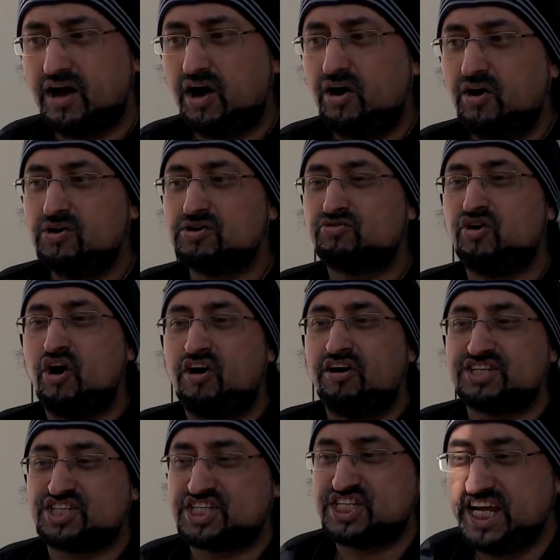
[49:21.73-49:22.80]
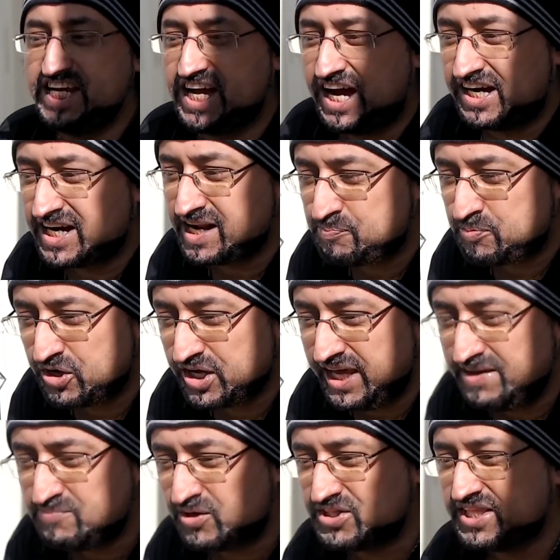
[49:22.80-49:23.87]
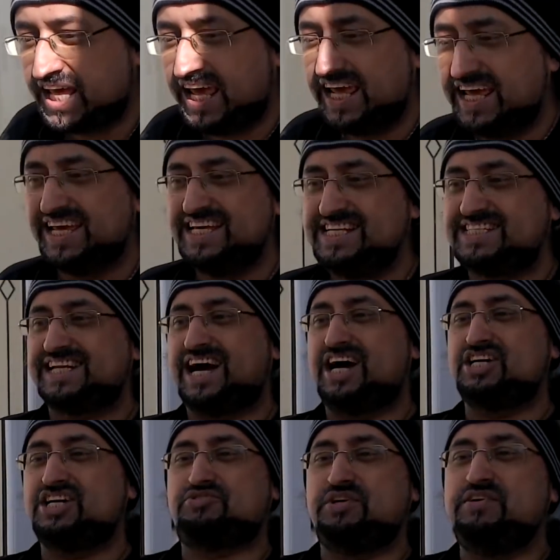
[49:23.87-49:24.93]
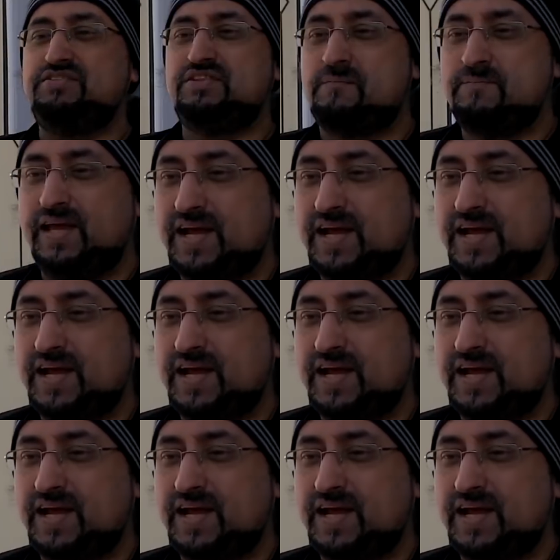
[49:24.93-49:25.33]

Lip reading: Oh, Raj Singh, I'm gonna put him on there. He said, I dreamed of